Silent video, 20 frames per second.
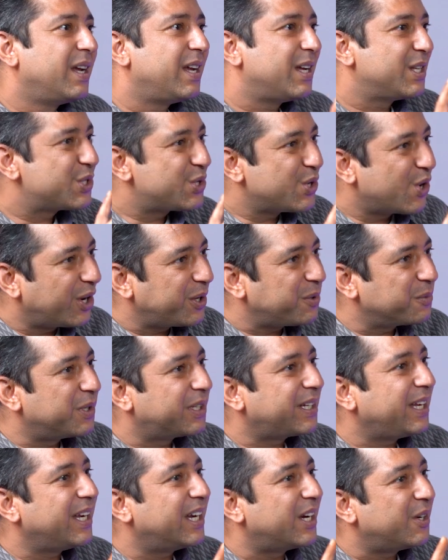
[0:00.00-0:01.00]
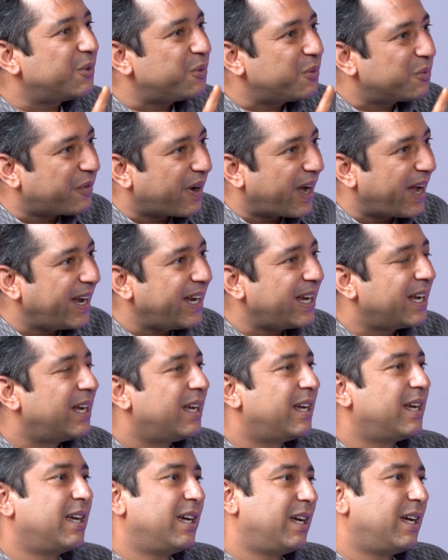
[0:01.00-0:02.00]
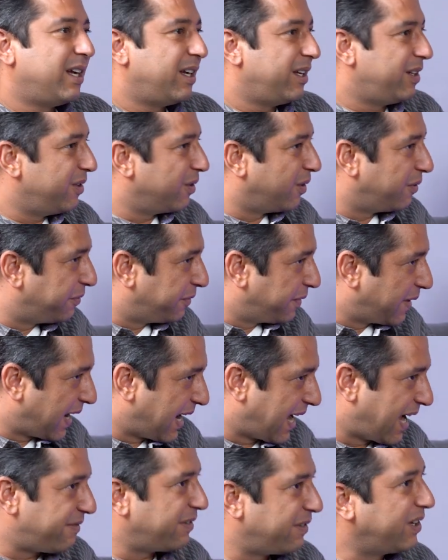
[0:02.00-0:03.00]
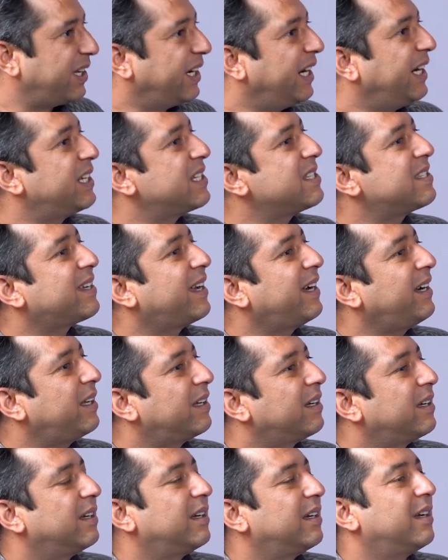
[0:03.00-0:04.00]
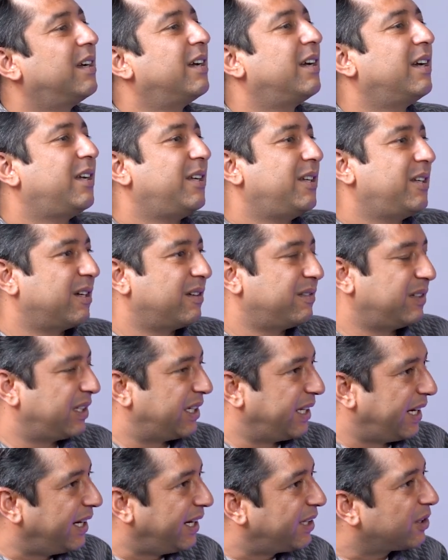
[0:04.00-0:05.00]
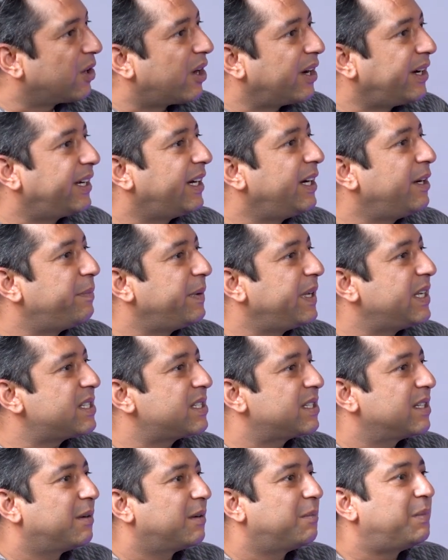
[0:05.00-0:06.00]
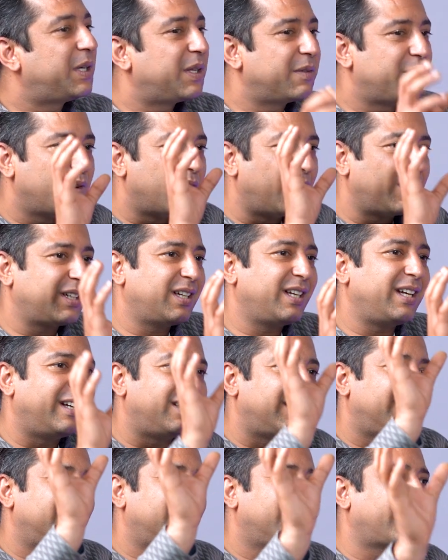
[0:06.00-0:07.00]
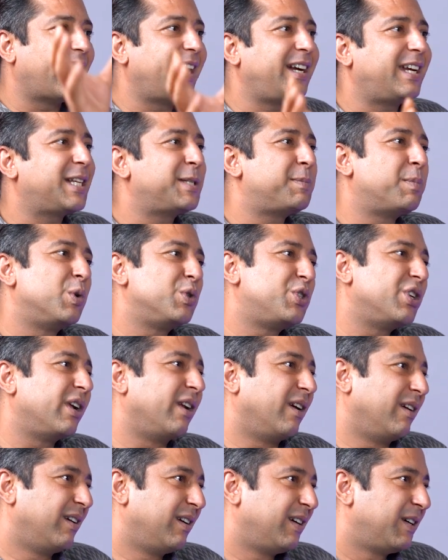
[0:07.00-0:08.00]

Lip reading: It's not working out. Why? You have a great insight. You have a great content piece, but you've not created the right exposure.